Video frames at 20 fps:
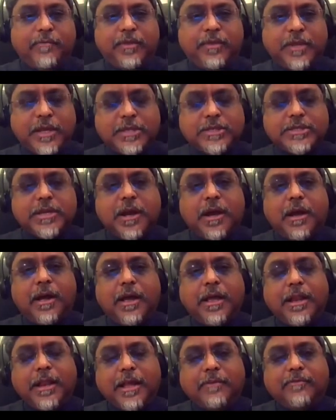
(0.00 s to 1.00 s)
If you have
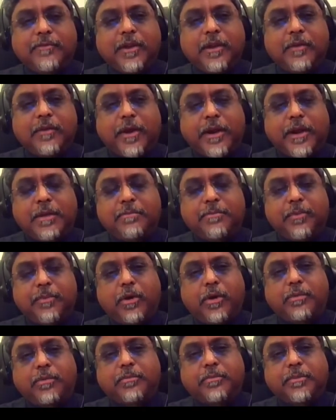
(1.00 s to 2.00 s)
this high level of
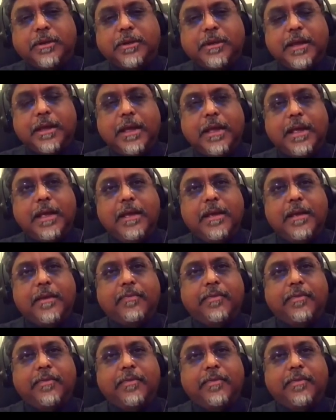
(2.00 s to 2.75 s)
unemployment,